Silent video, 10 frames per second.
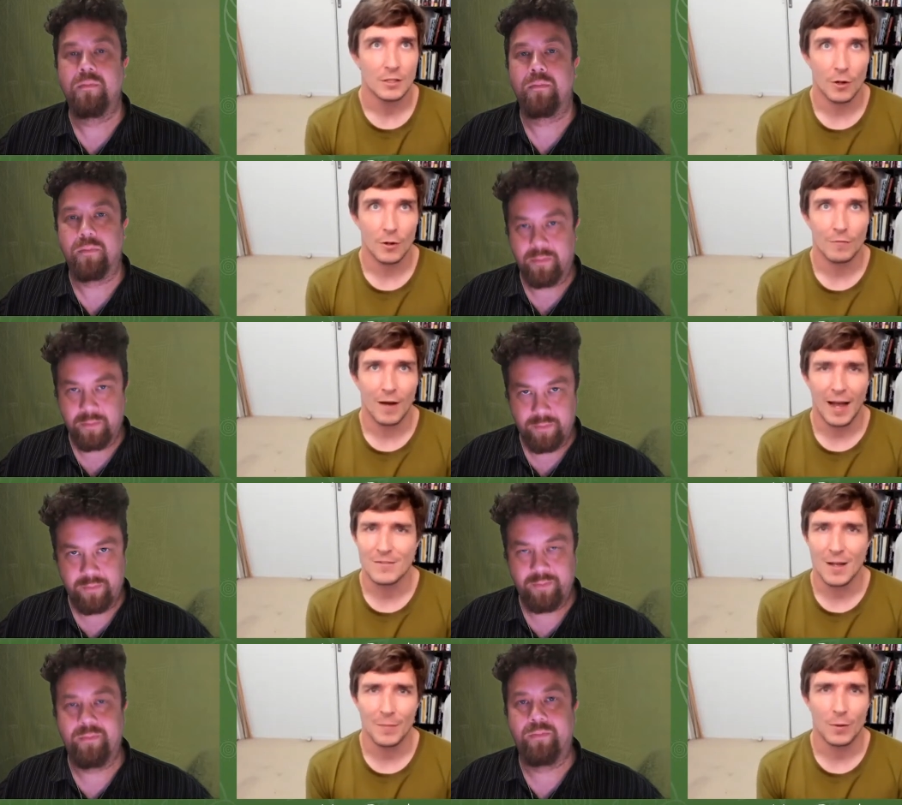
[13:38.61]
Speaker 1: So if I
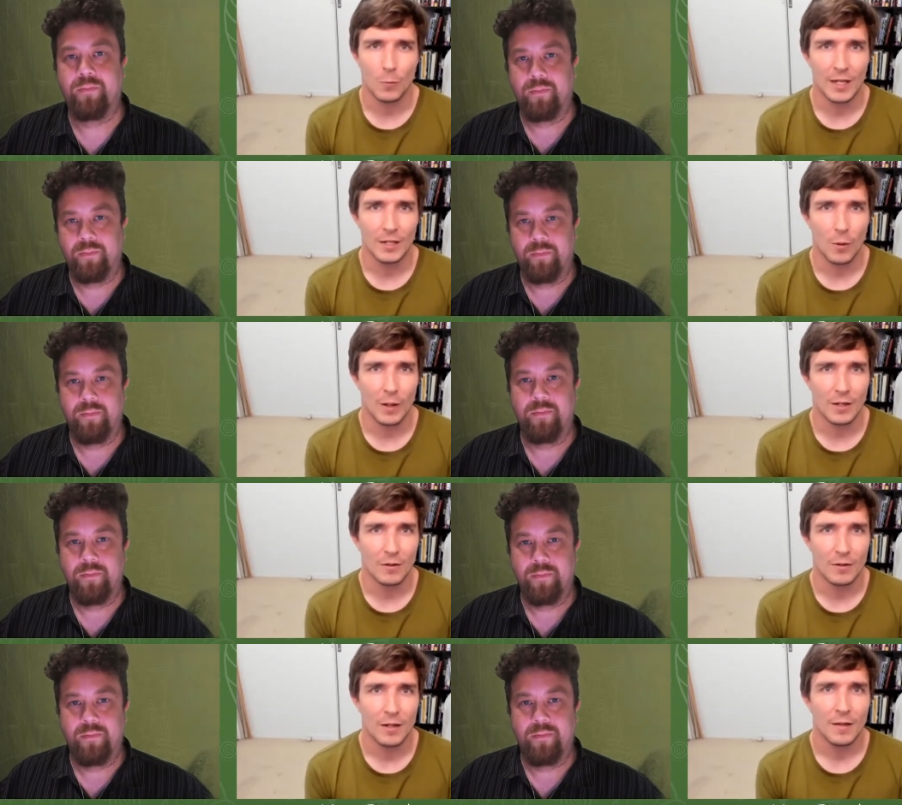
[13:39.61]
have something weird going
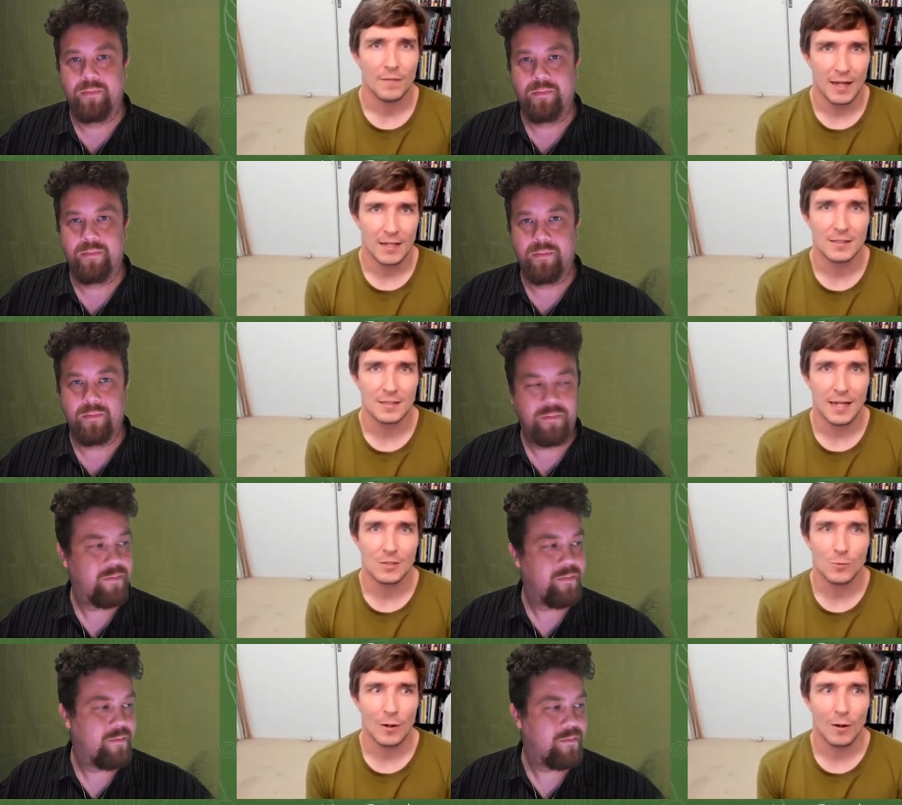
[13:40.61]
on, that's
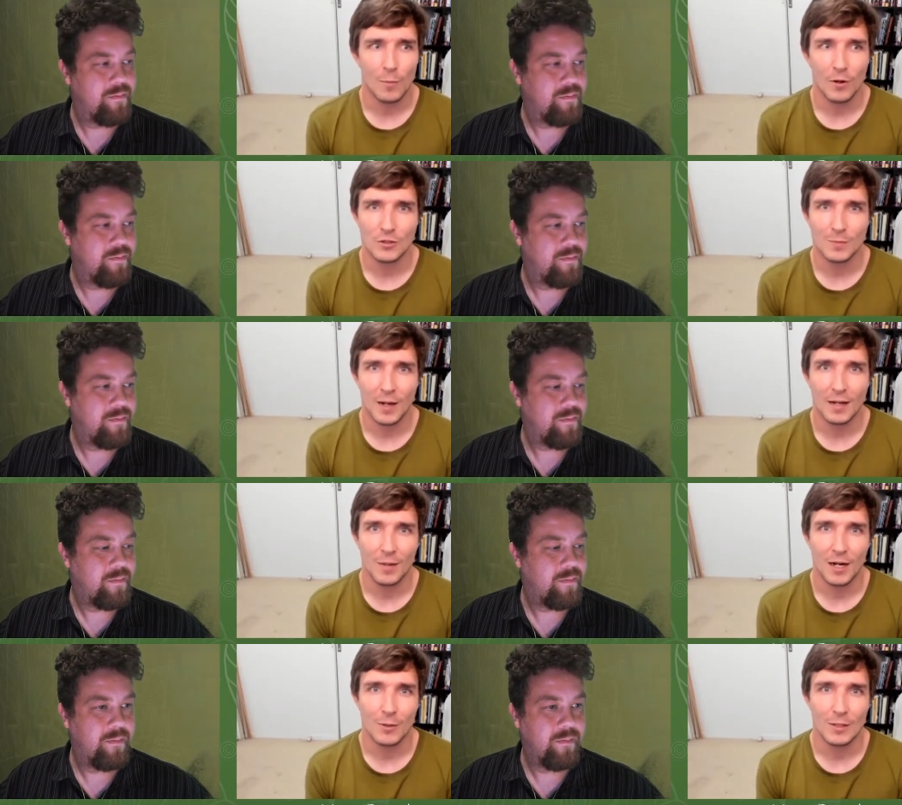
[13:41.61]
that's where I'll post my,
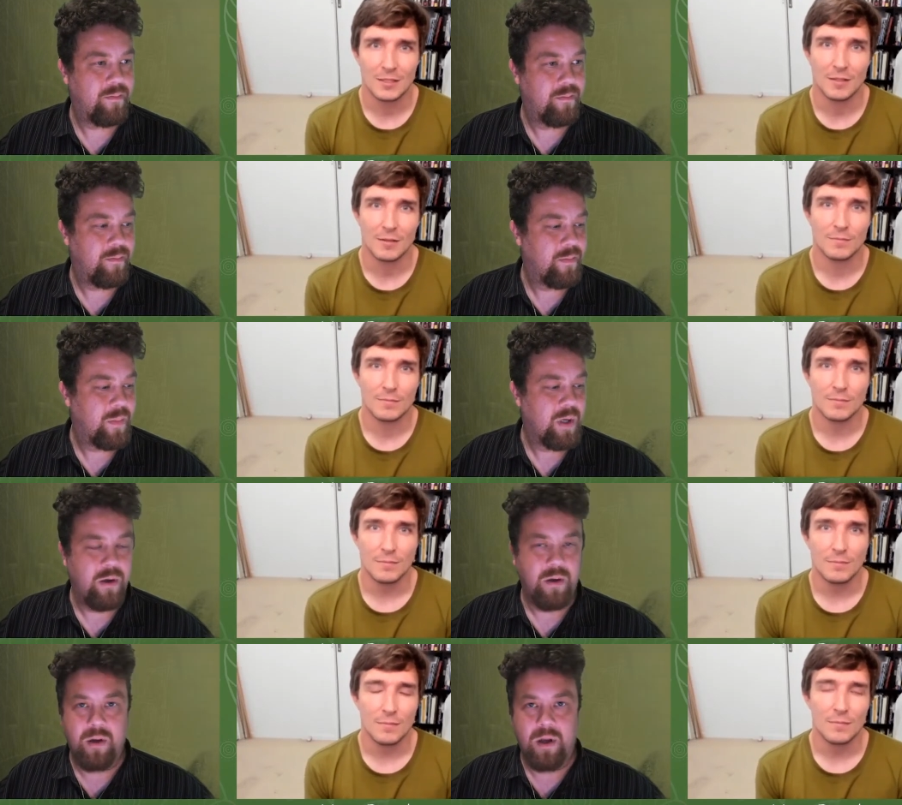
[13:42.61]
my question.
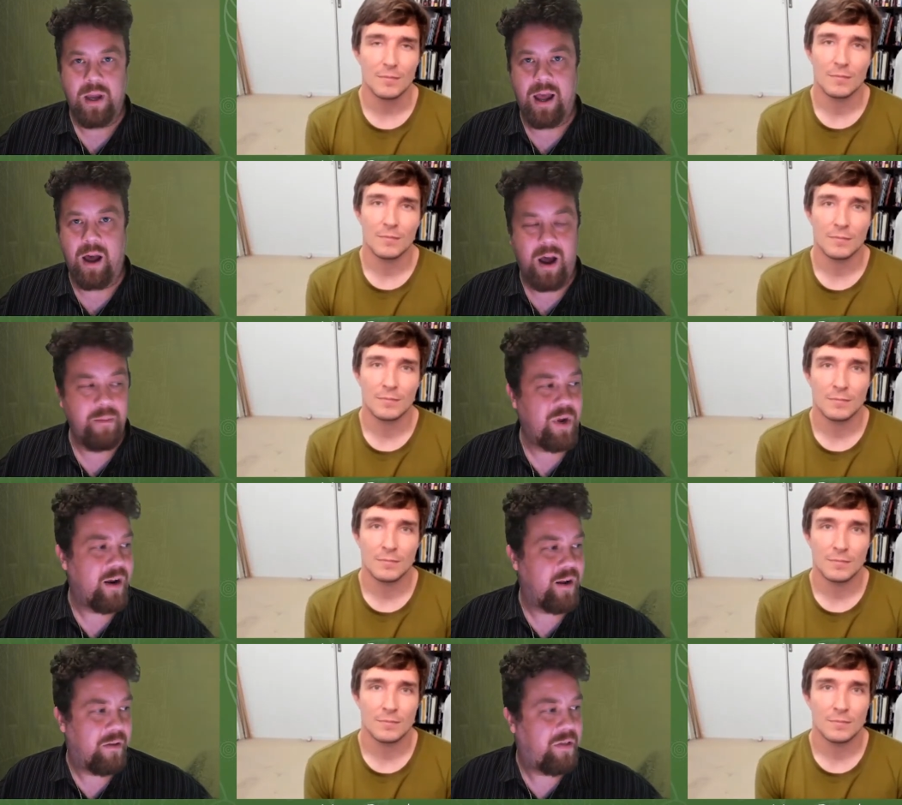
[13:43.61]
Speaker 2: Now, I'm
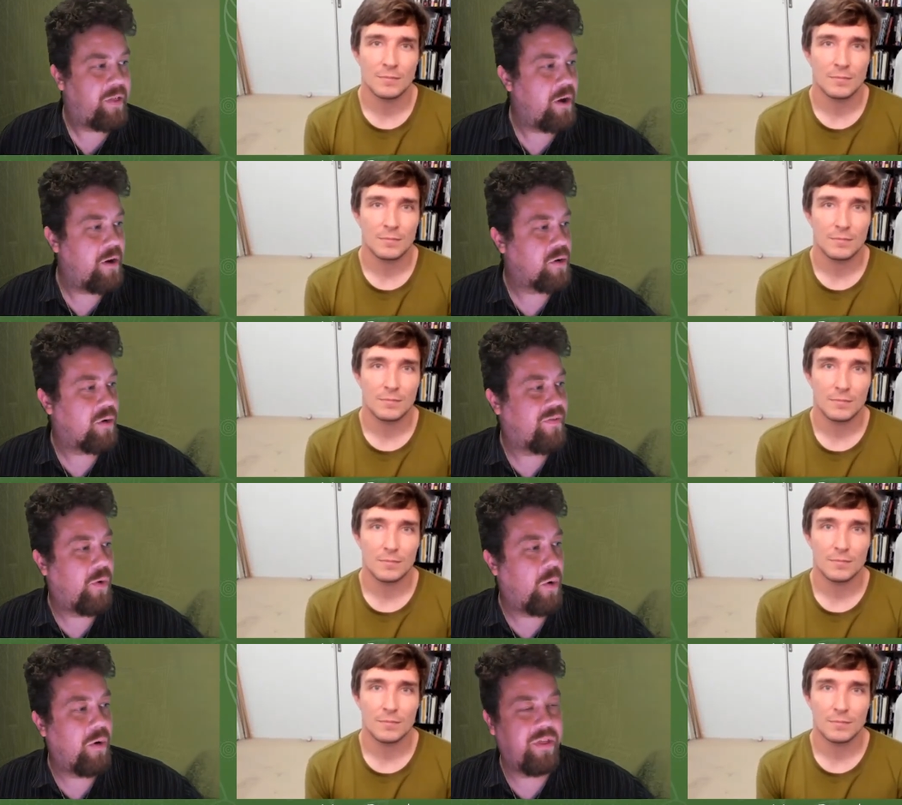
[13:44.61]
going to third or
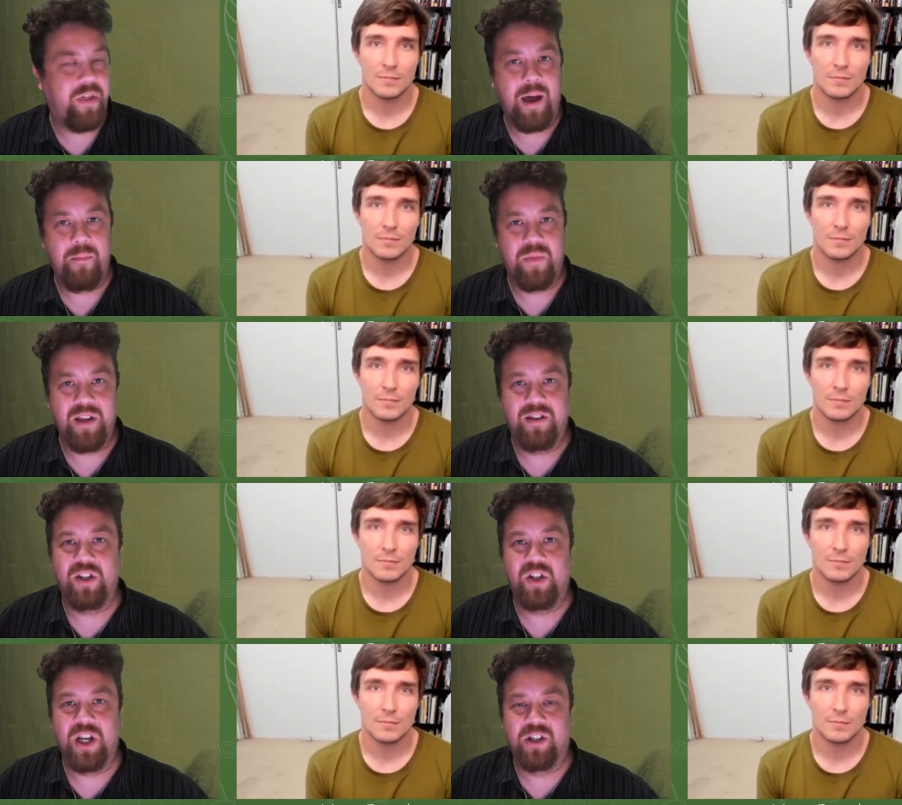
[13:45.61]
fourth um, the
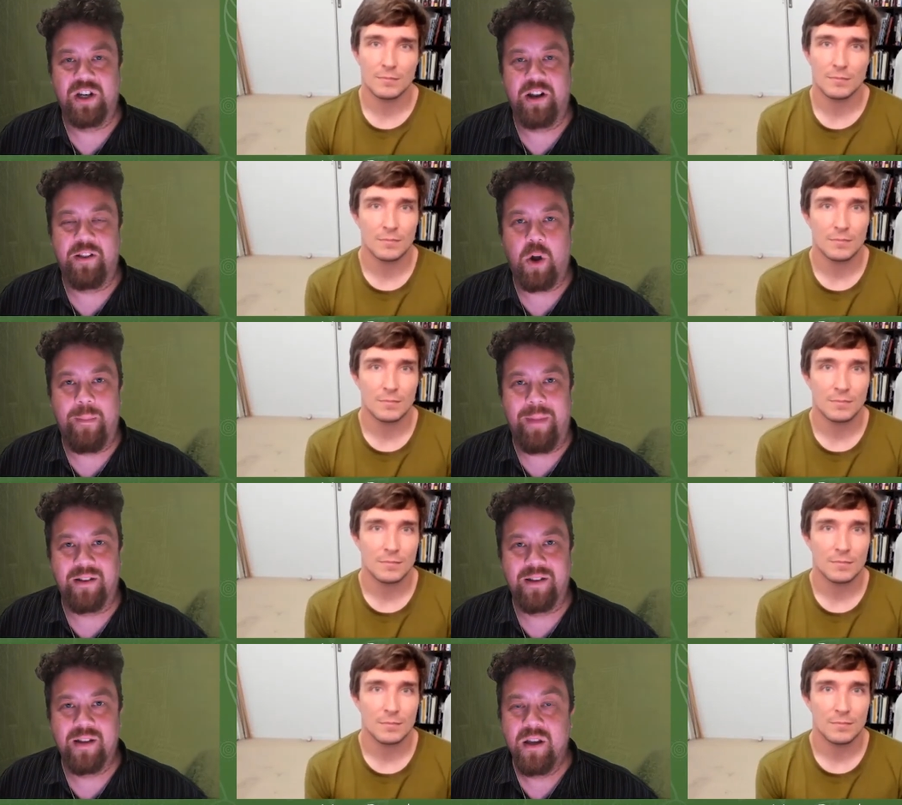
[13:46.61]
suggestion in the
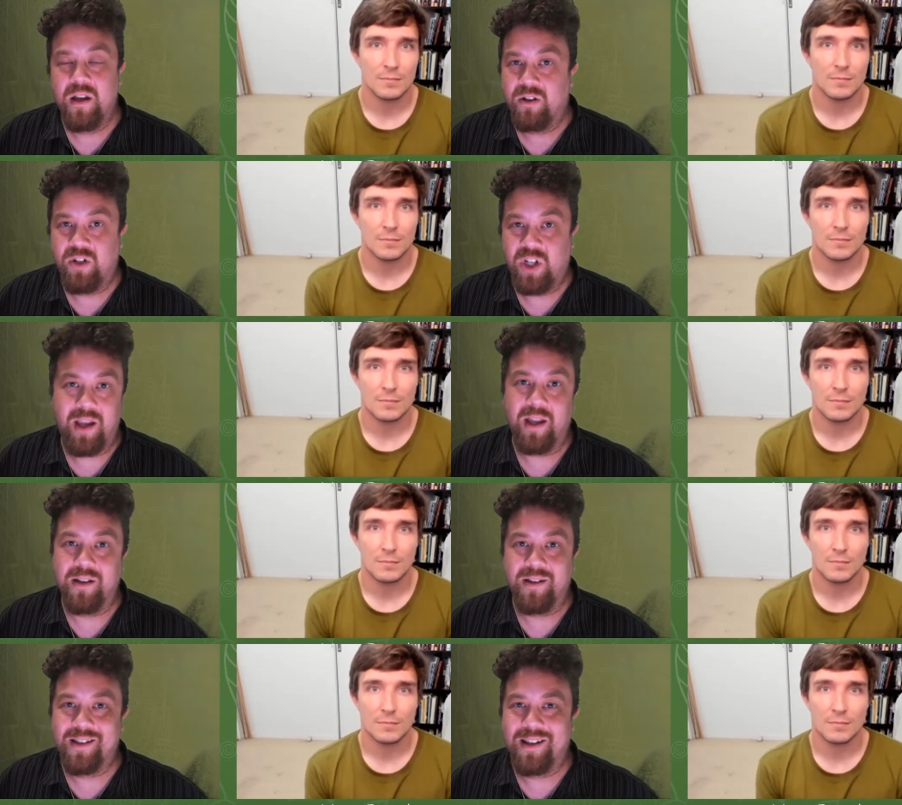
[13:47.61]
comments,
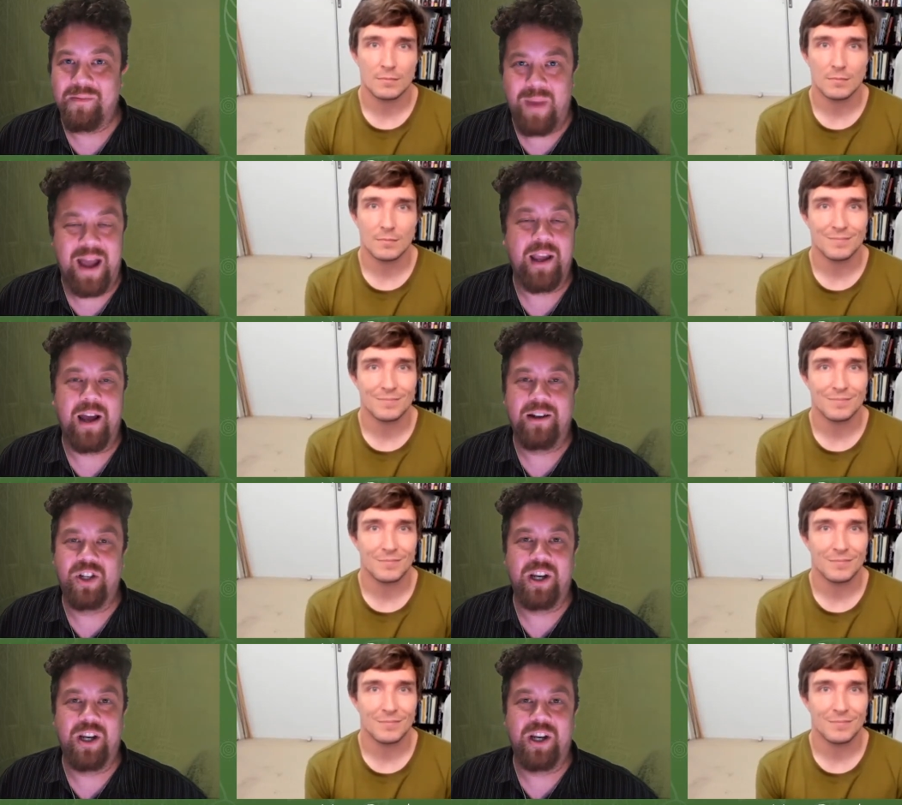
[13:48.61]
chickens, backyard